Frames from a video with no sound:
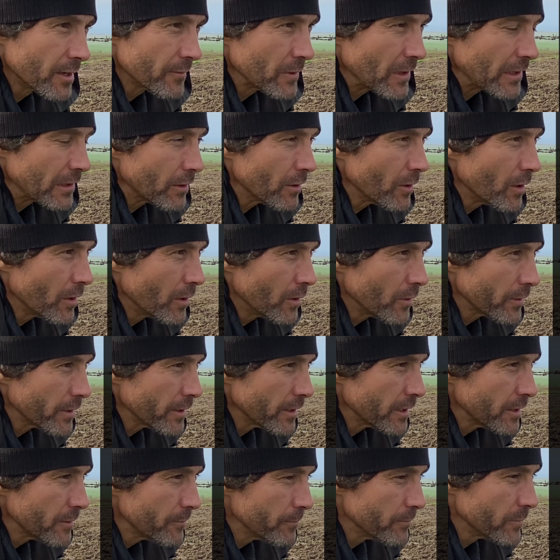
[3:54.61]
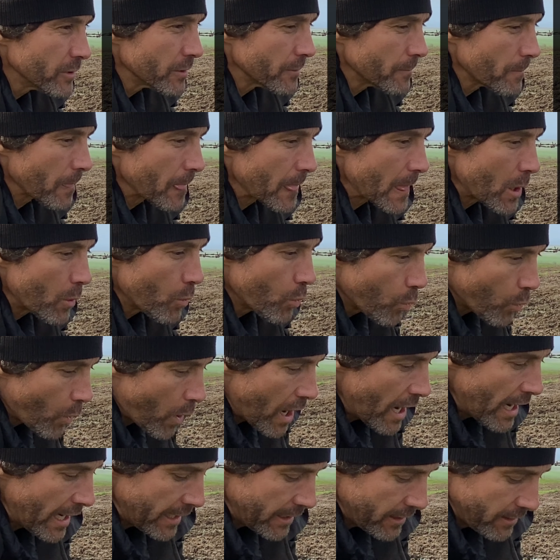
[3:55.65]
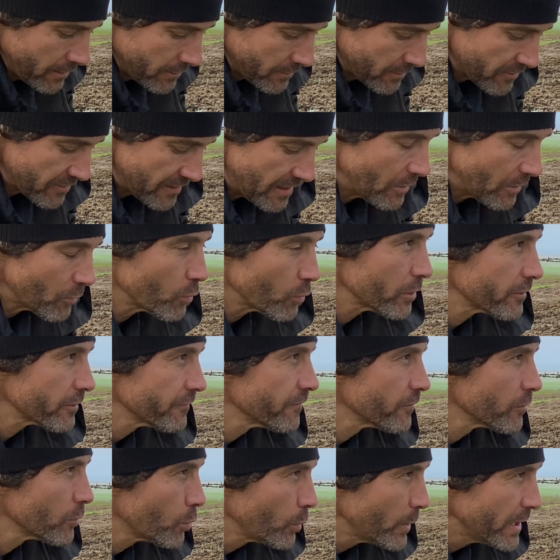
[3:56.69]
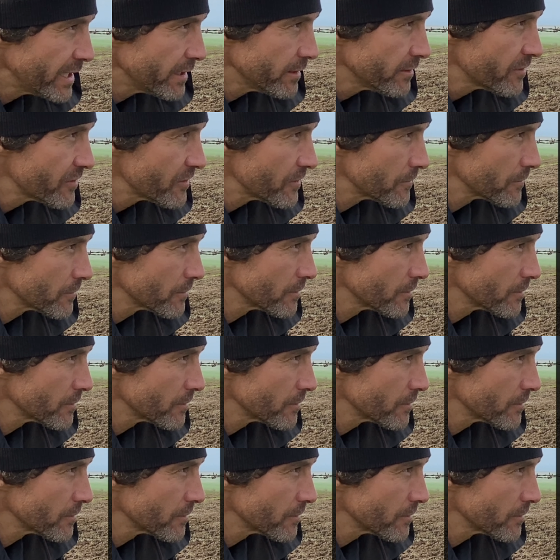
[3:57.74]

I'm like, okay, but why does that work for weeds